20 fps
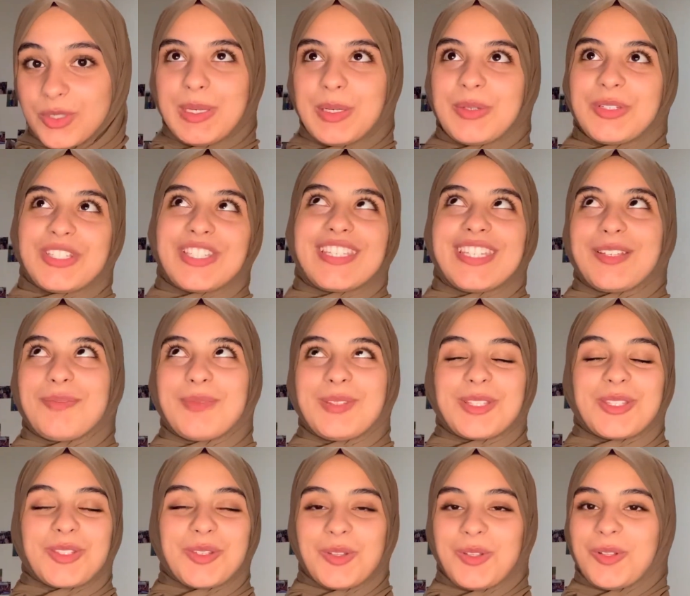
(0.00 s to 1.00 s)
It would just take me
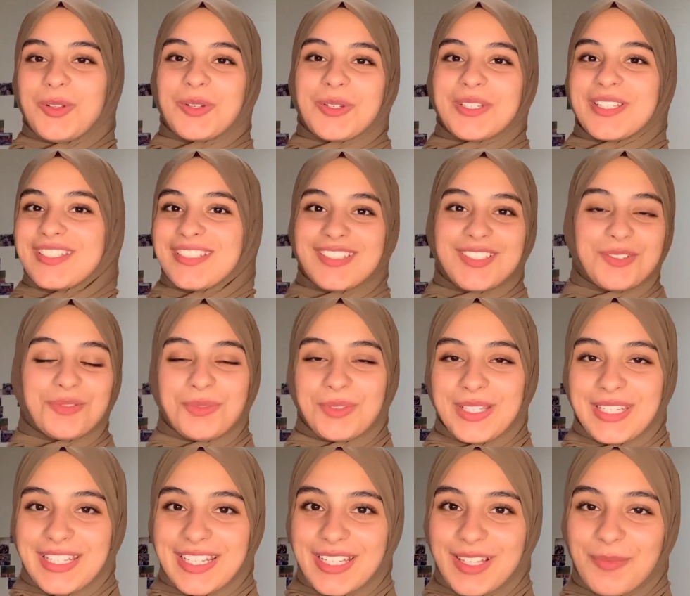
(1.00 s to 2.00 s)
so long to read
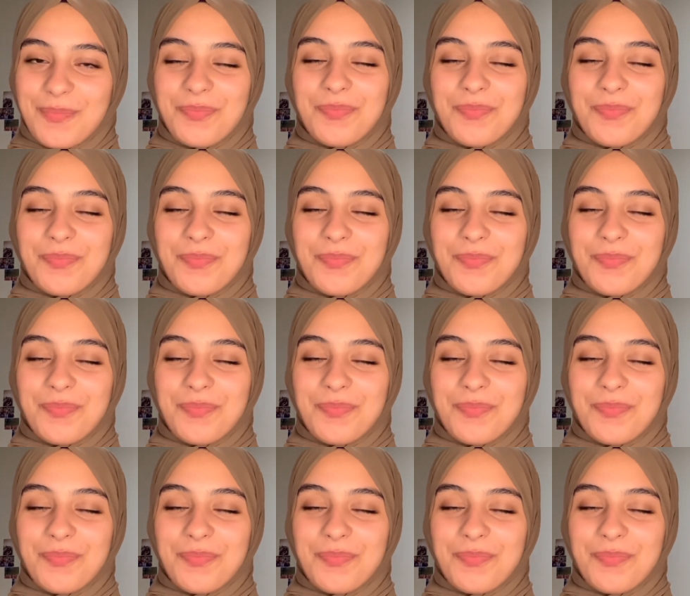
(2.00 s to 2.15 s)
it.